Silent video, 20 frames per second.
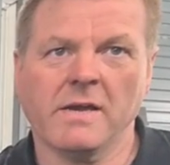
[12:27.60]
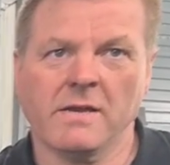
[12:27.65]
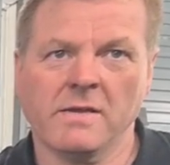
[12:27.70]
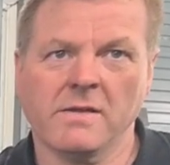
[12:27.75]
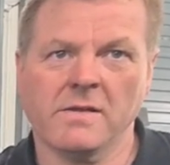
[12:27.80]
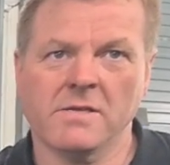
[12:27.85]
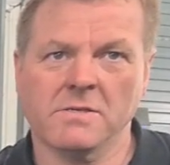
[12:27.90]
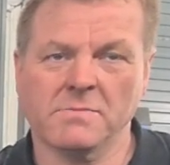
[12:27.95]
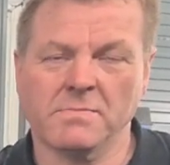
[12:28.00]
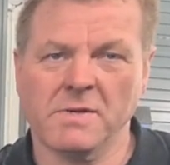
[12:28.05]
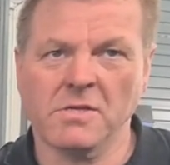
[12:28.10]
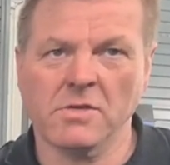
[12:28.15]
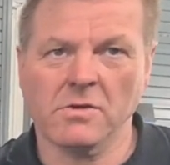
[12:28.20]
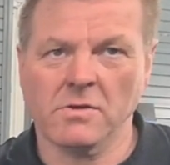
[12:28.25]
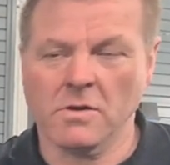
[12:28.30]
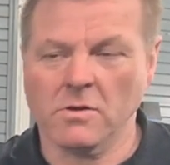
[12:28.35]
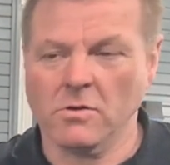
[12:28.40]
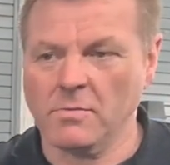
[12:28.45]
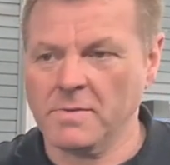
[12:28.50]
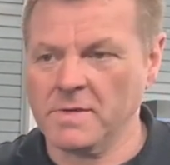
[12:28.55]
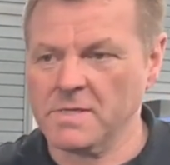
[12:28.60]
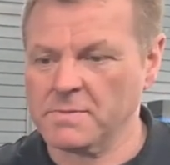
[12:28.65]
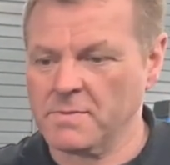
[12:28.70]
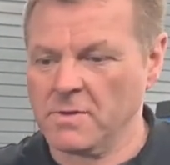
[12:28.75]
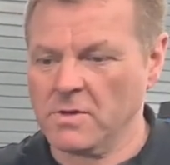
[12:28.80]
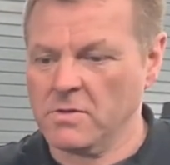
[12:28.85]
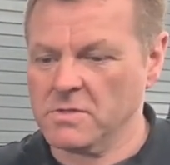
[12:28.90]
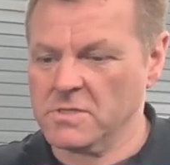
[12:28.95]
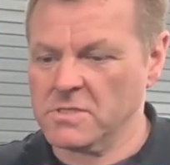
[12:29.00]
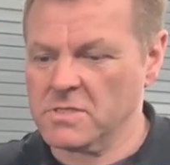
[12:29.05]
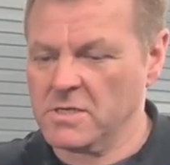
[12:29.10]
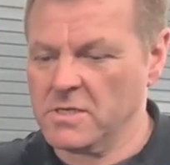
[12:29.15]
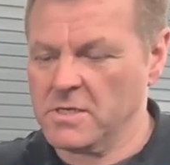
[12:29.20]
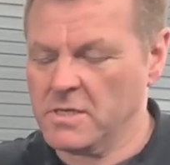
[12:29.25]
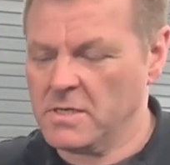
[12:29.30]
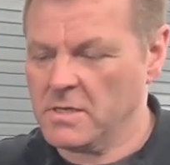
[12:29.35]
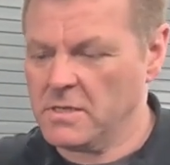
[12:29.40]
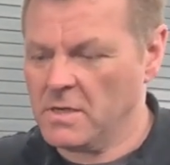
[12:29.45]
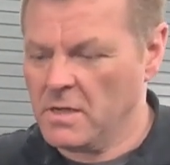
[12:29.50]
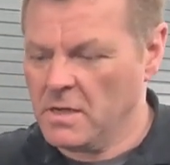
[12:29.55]
skills. Yeah, yeah, follow him on Insta. He's beyond
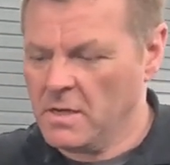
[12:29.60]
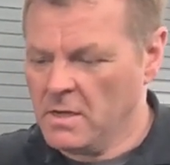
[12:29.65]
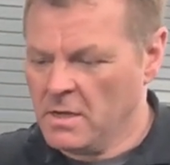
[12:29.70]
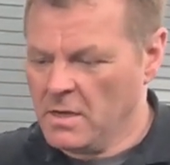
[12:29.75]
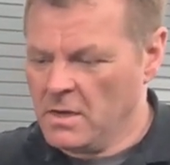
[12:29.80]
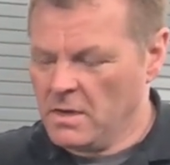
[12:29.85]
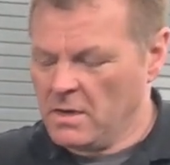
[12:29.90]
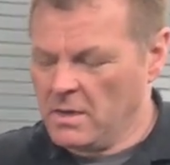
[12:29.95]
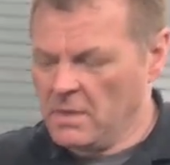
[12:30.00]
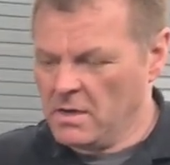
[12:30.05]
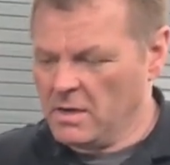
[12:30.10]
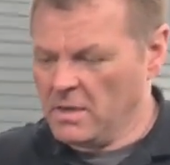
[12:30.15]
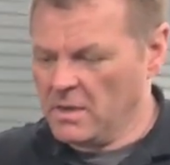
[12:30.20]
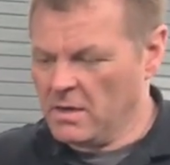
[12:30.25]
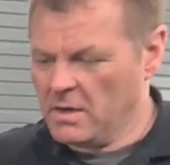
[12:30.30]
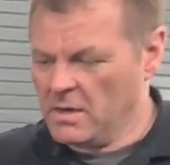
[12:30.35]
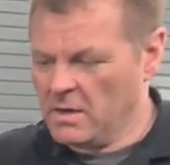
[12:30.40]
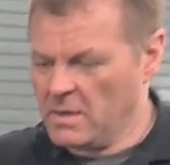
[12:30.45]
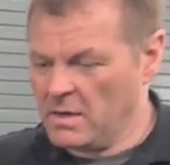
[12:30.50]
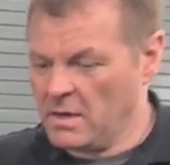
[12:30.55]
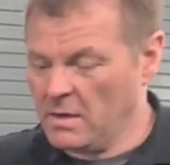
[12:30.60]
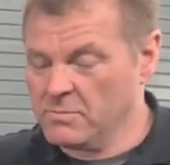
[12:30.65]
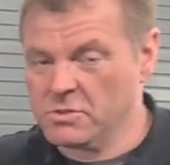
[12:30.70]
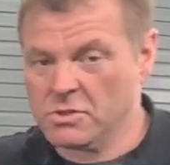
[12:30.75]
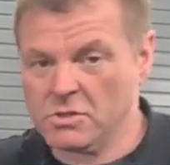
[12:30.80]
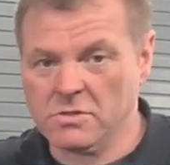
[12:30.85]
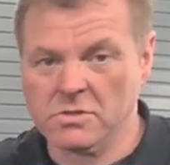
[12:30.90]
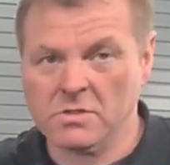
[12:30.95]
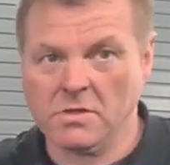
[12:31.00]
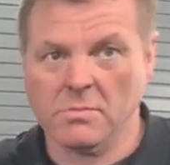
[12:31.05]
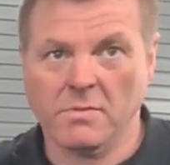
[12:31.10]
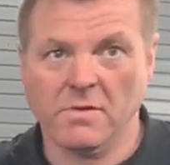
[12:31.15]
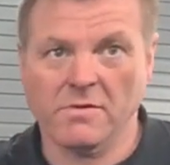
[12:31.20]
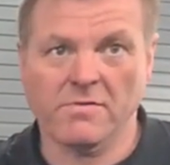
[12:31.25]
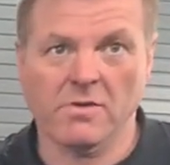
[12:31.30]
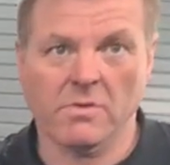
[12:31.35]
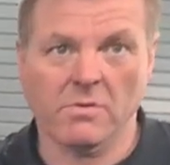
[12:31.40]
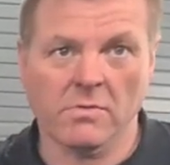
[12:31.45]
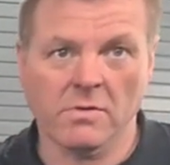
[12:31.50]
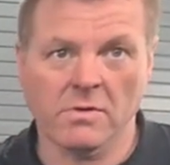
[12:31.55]
scene. Uh, Good stuff. I'm sure there's going to be
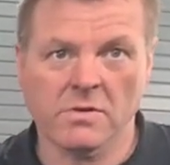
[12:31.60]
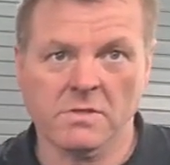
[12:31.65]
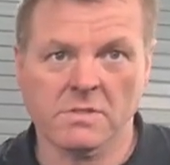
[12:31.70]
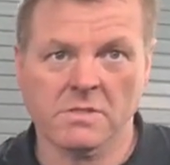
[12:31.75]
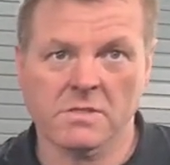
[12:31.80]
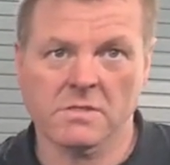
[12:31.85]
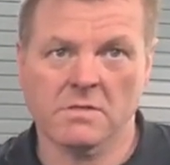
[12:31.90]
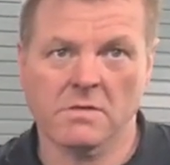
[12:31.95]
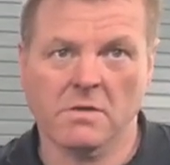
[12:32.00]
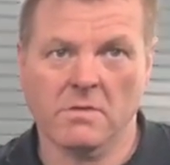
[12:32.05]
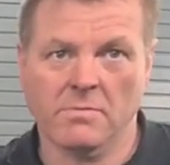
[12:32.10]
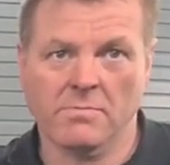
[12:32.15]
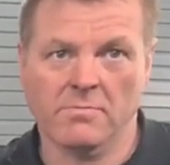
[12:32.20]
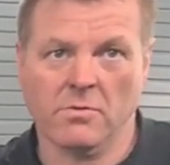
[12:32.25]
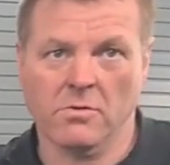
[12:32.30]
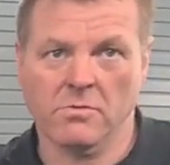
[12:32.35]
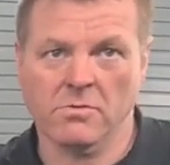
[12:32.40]
a few others. Nice,